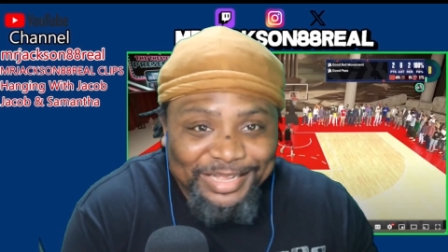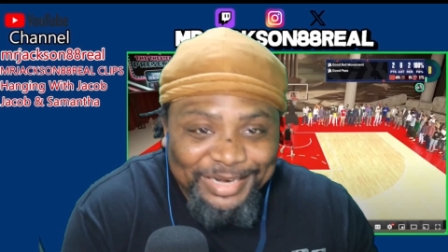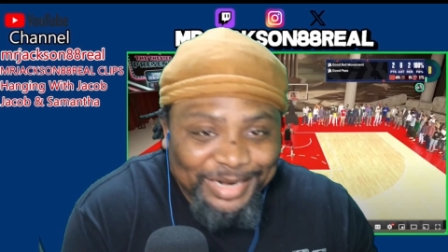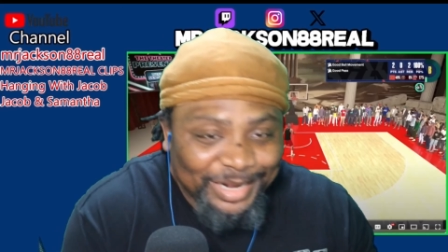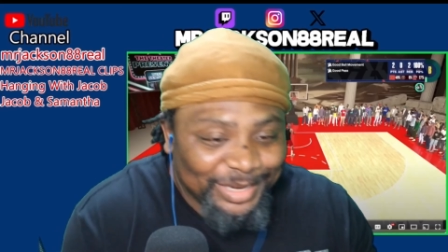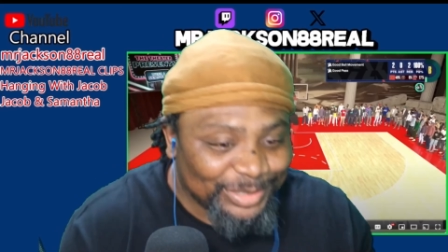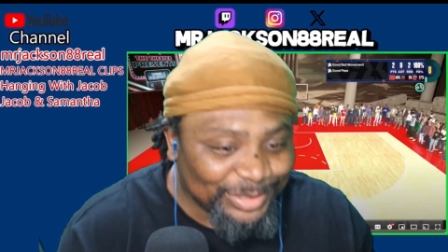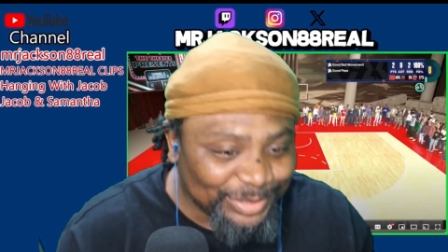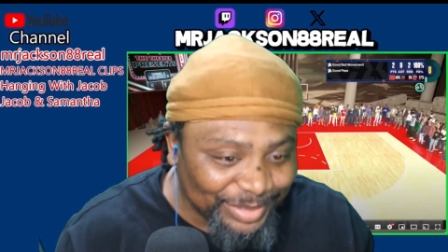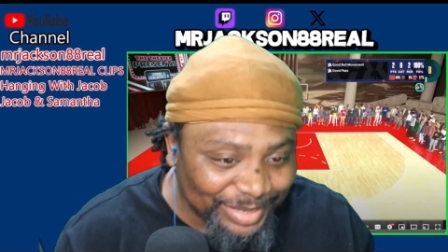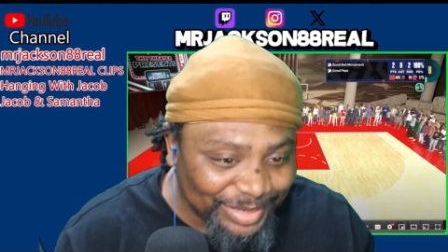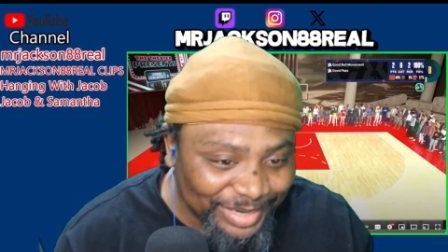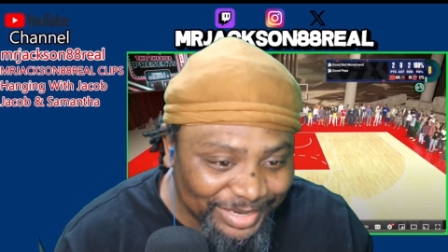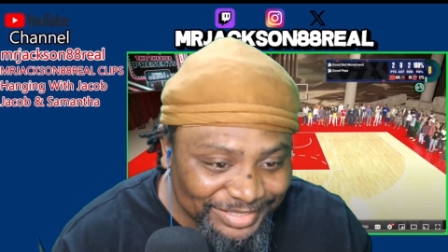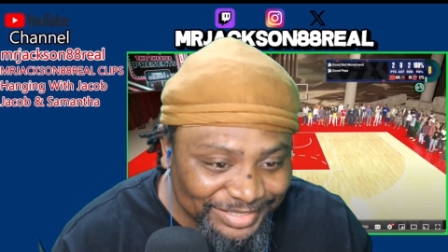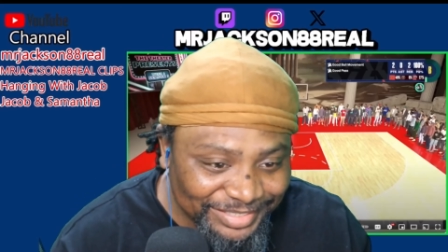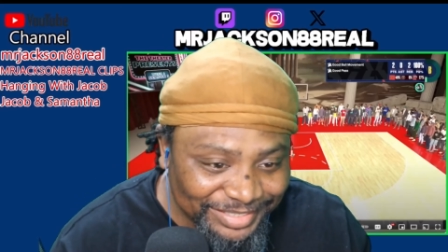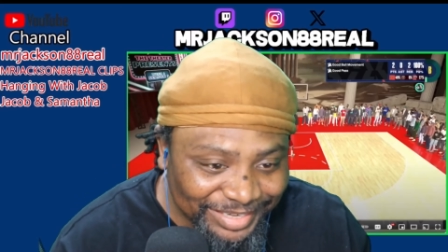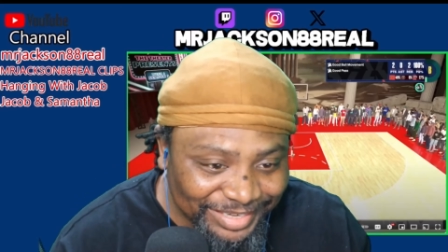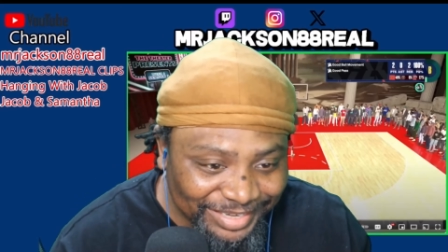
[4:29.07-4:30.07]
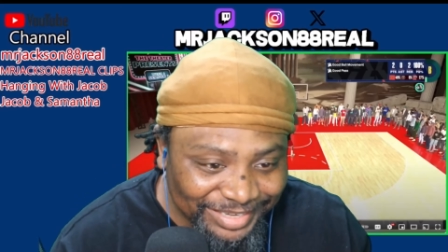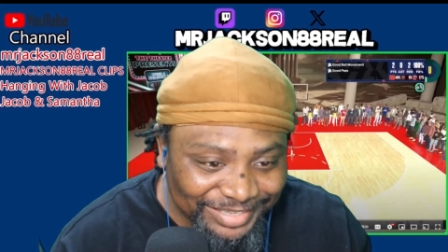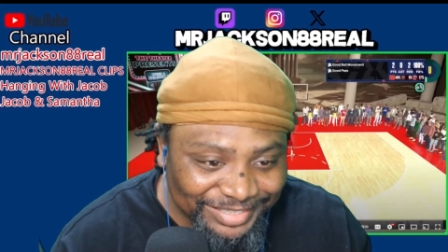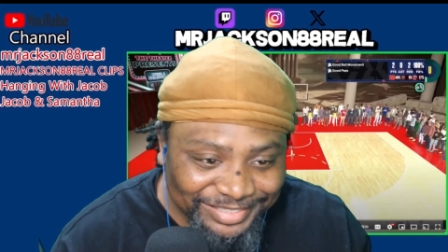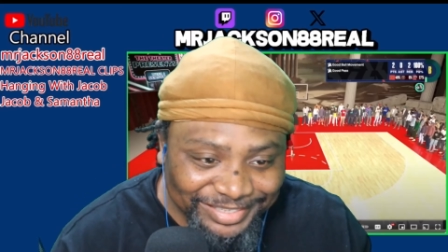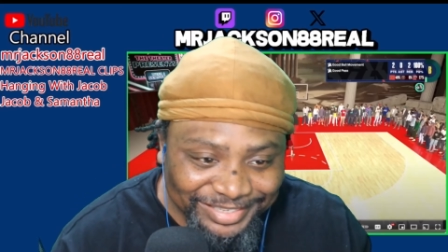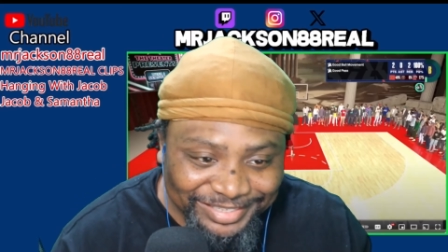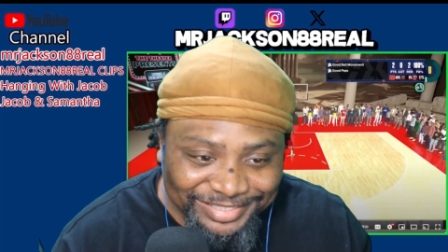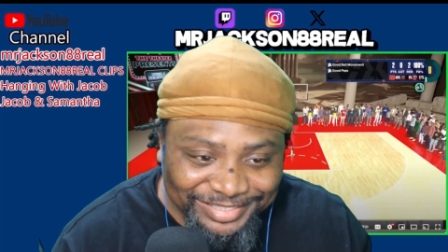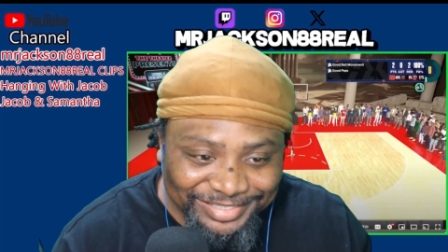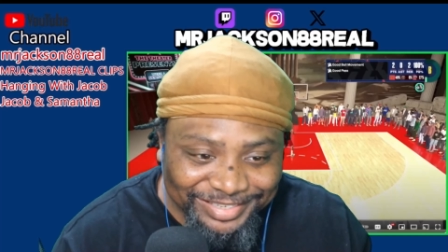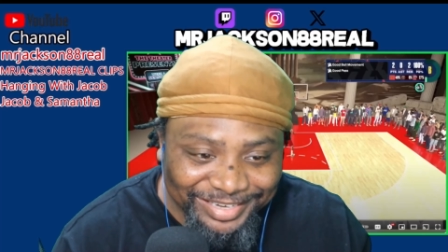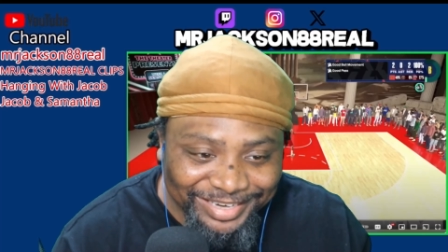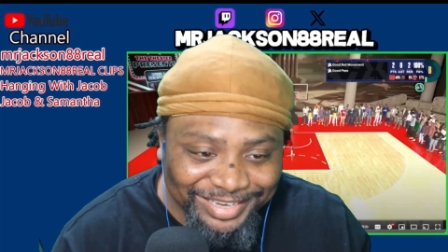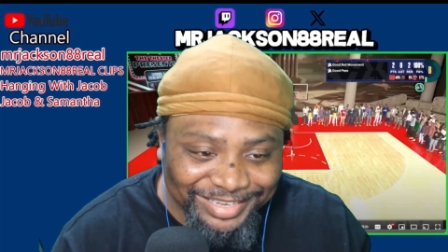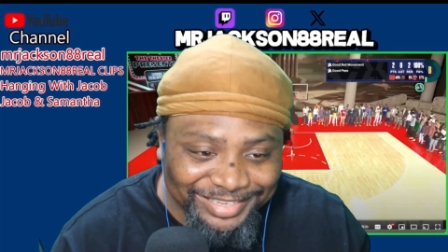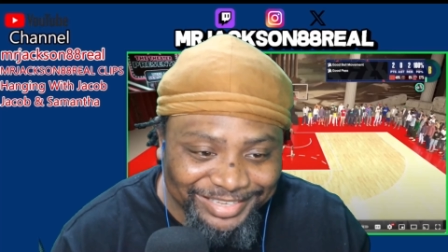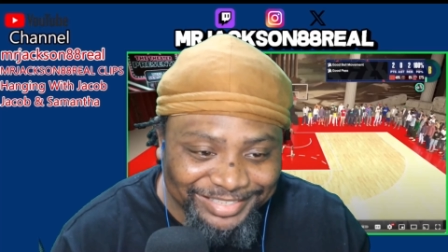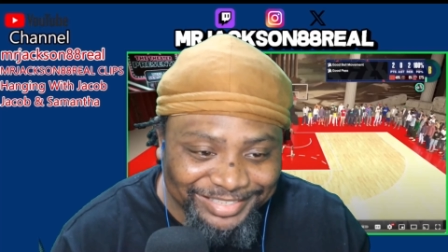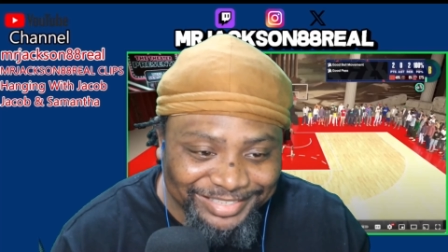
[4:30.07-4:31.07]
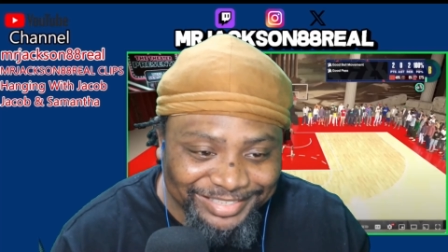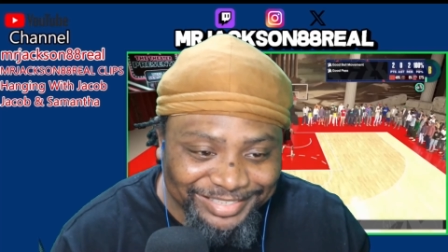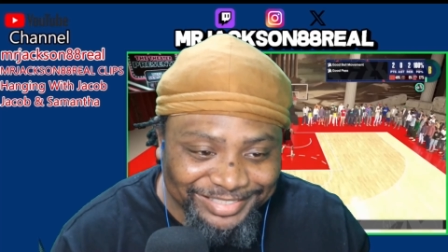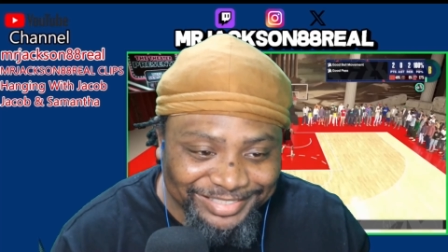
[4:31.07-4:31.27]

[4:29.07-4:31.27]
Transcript: That's crazy, y'all. That's crazy.